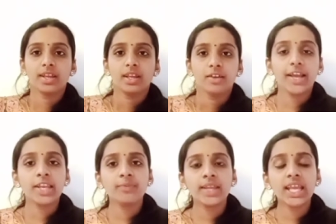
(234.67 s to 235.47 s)

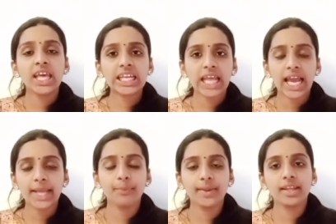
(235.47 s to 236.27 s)
when we are
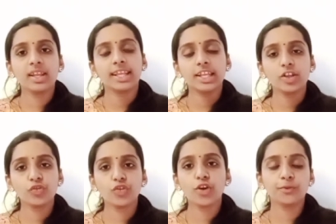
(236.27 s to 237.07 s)
typing each
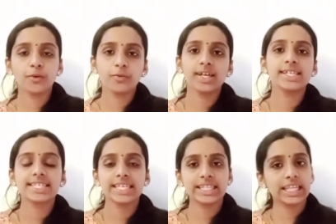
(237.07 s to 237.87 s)
of the words
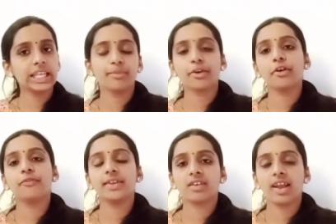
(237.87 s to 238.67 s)
in the
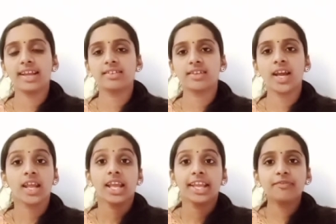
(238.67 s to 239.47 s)
LibreOffice Writer,
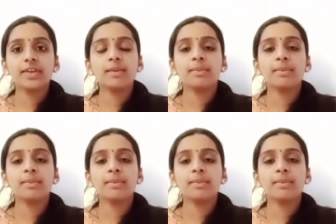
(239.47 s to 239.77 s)
it will be